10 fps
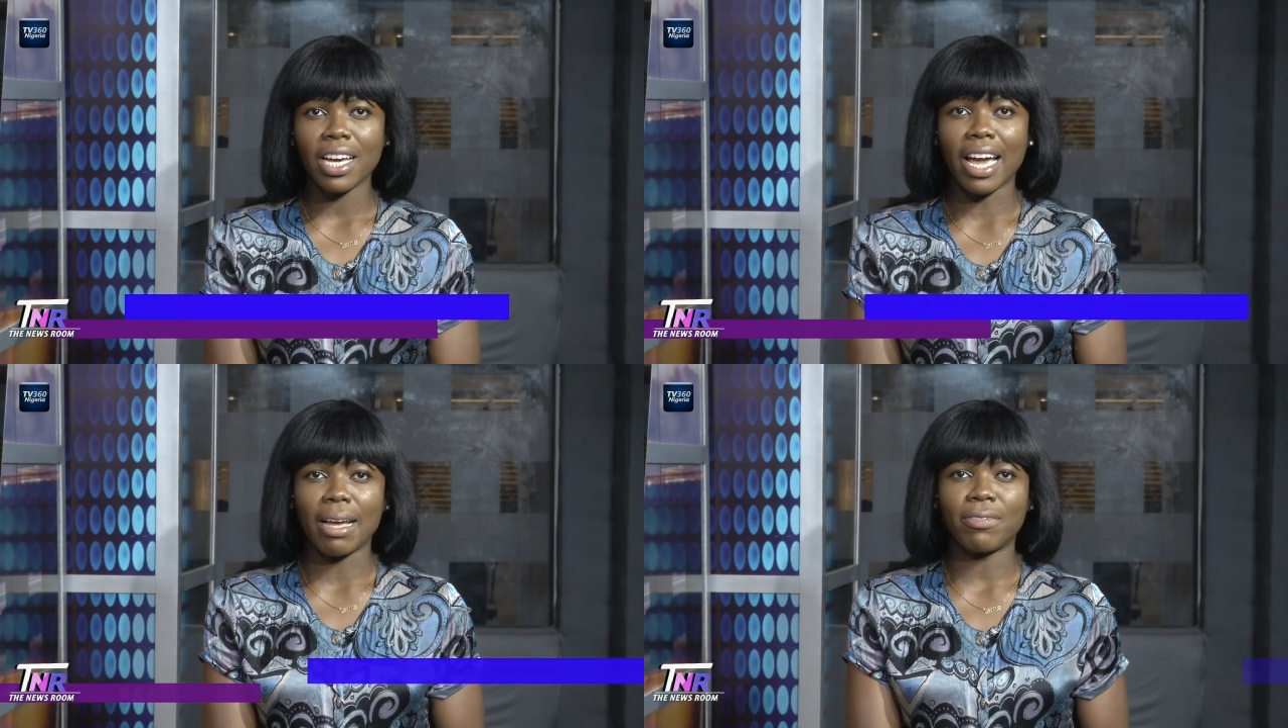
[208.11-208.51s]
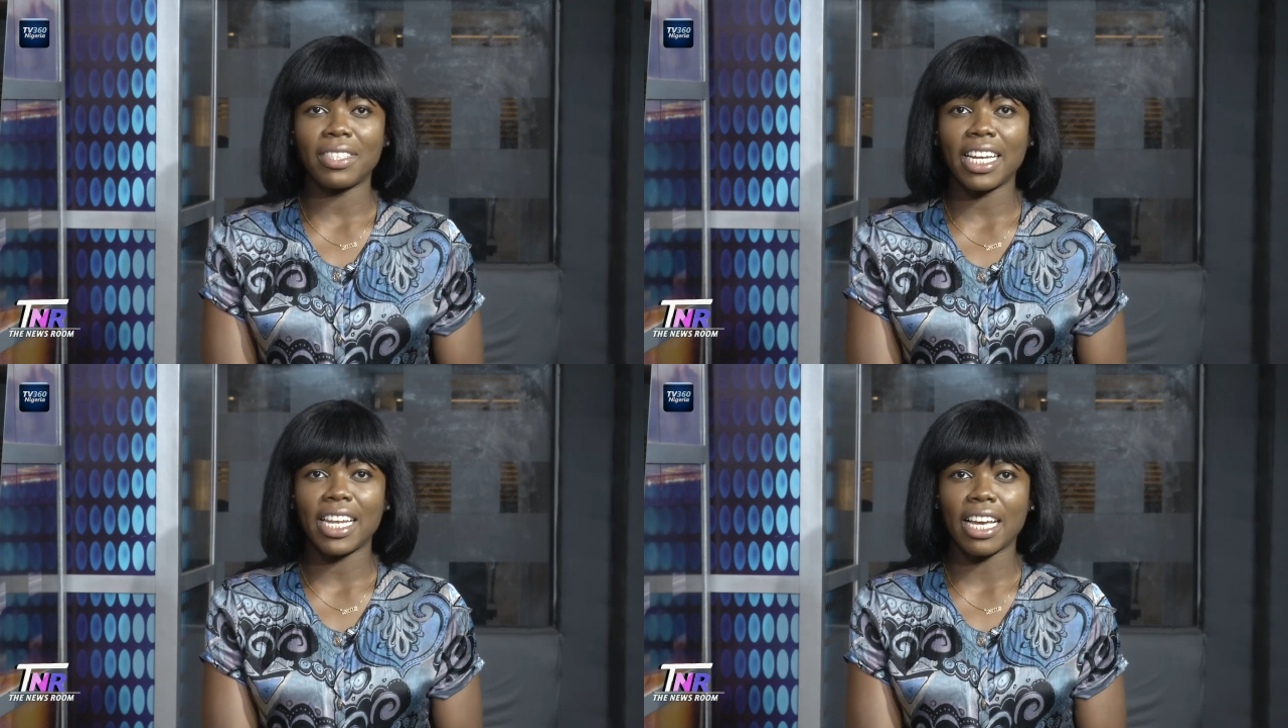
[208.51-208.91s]
I am
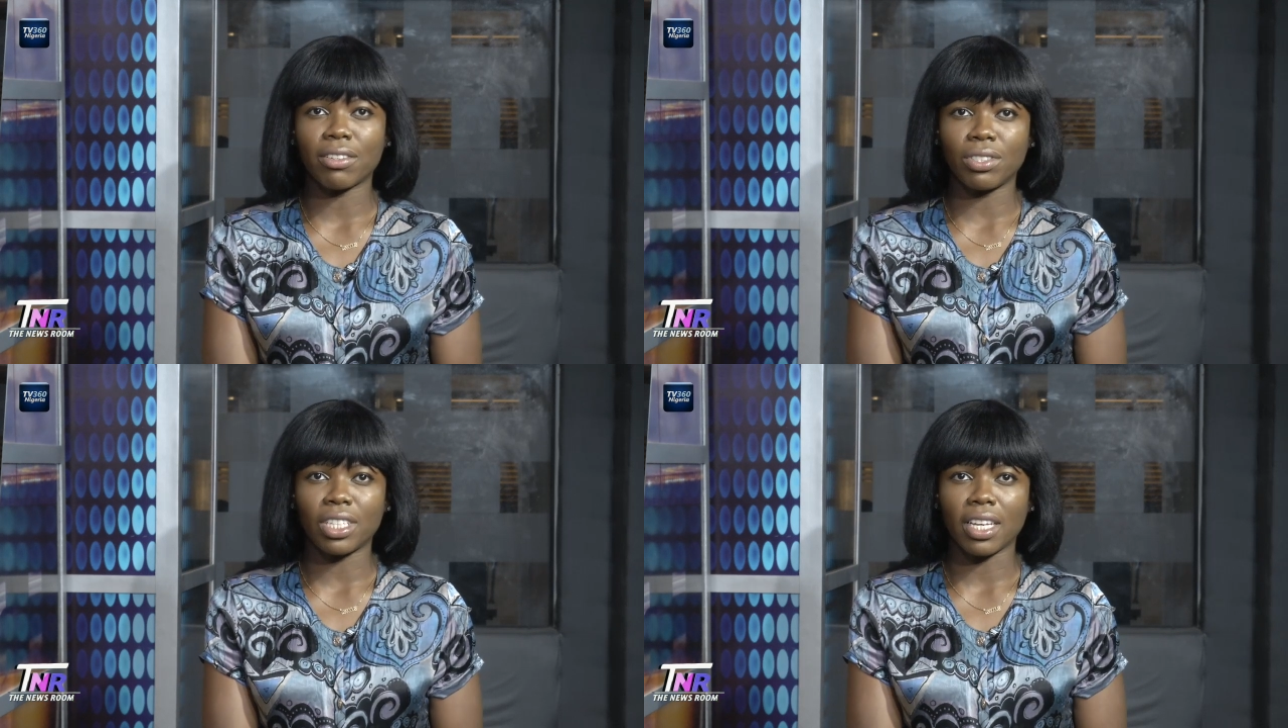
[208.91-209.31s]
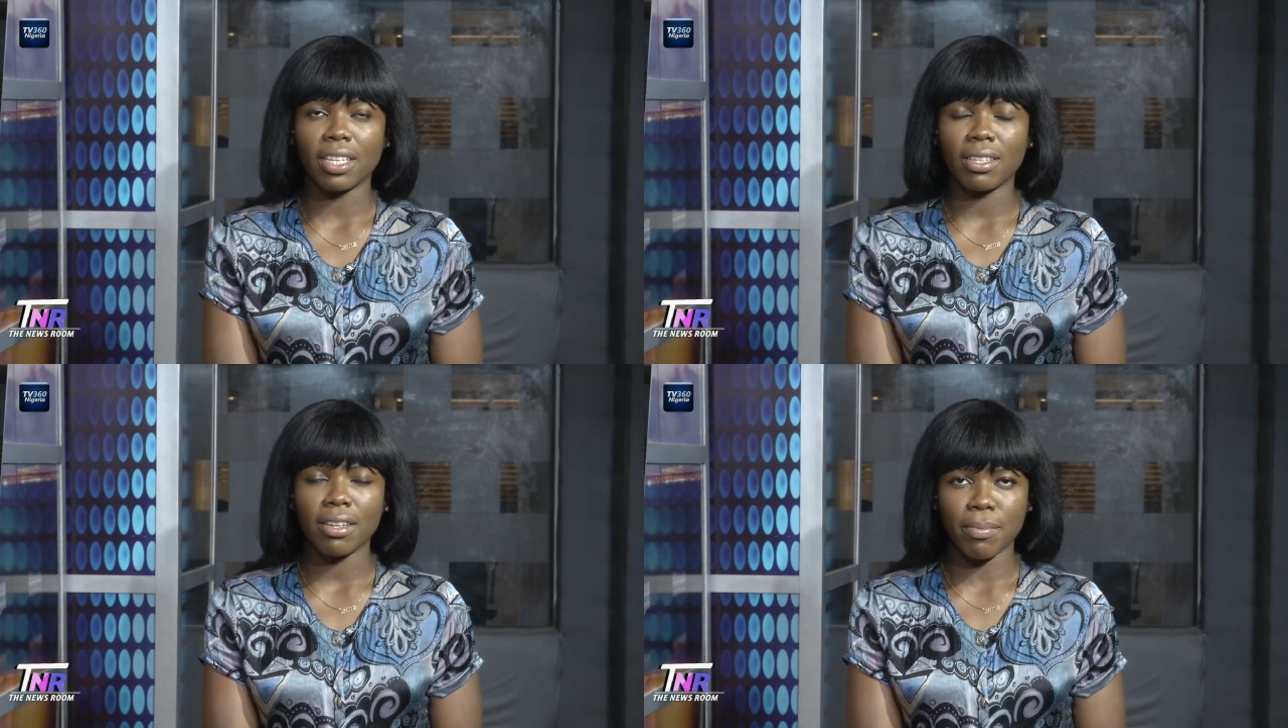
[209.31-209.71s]
Fidelia Aguncha.
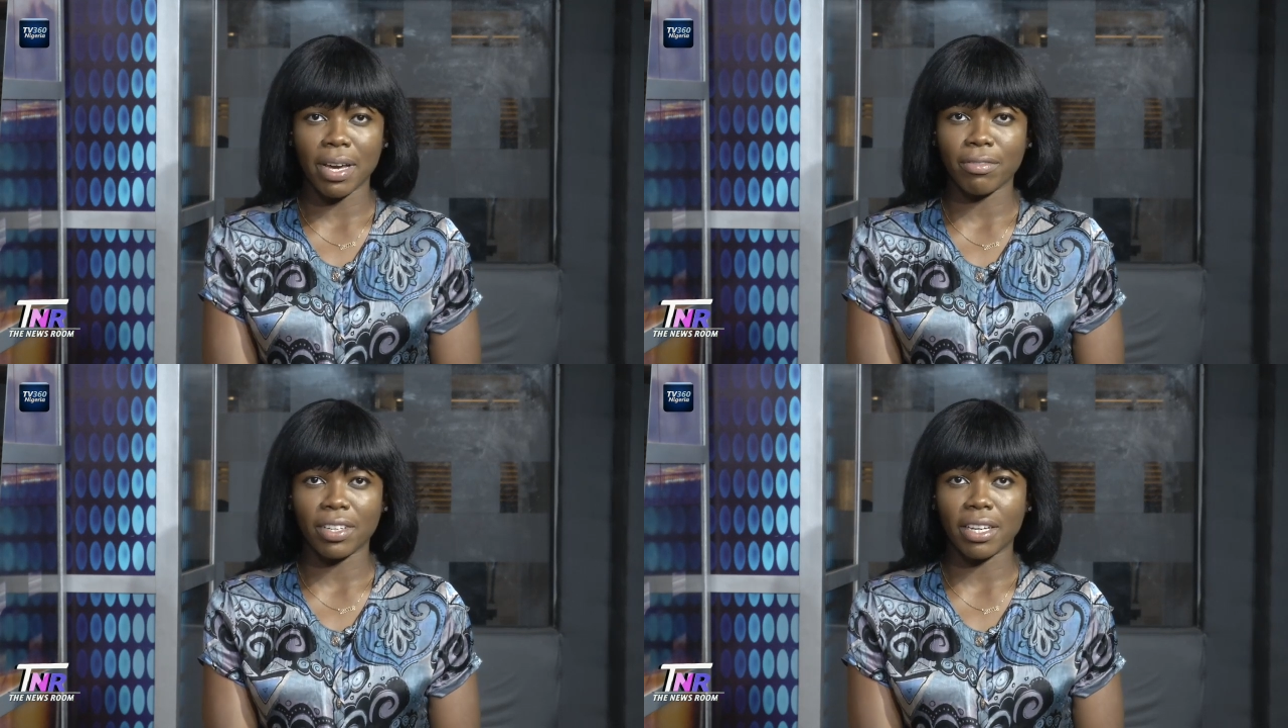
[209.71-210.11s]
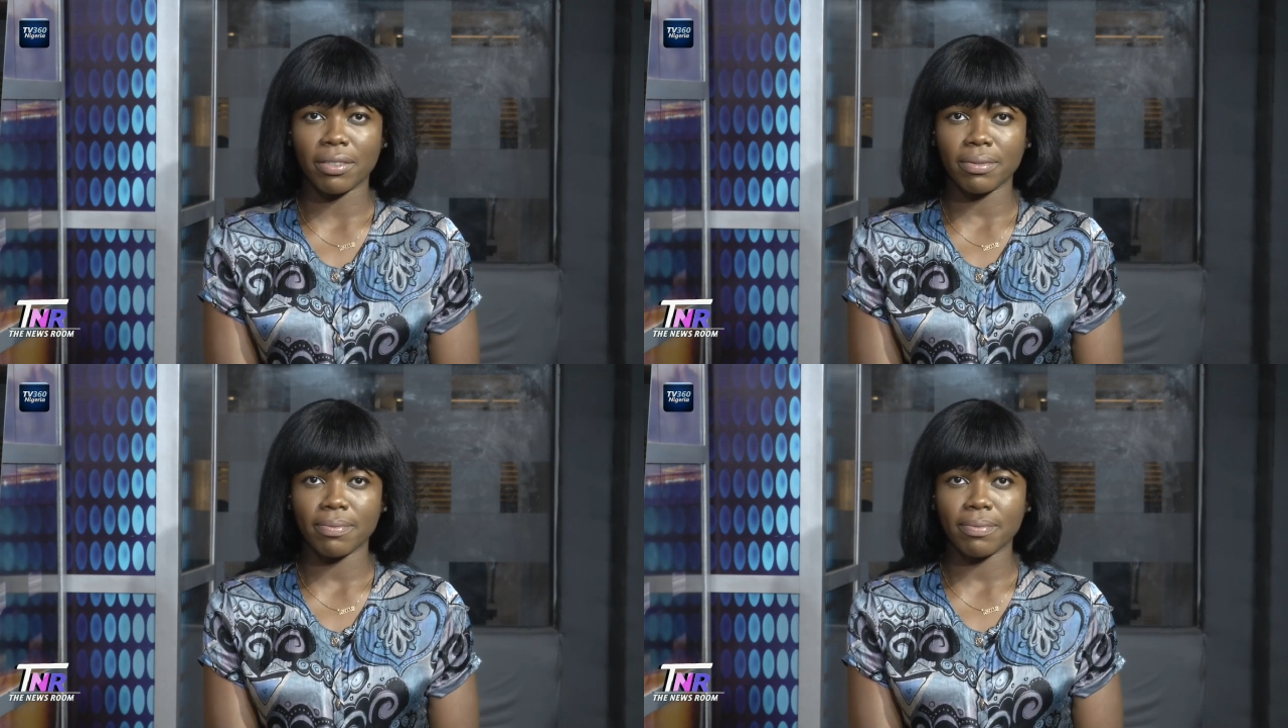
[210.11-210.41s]
Bye for now.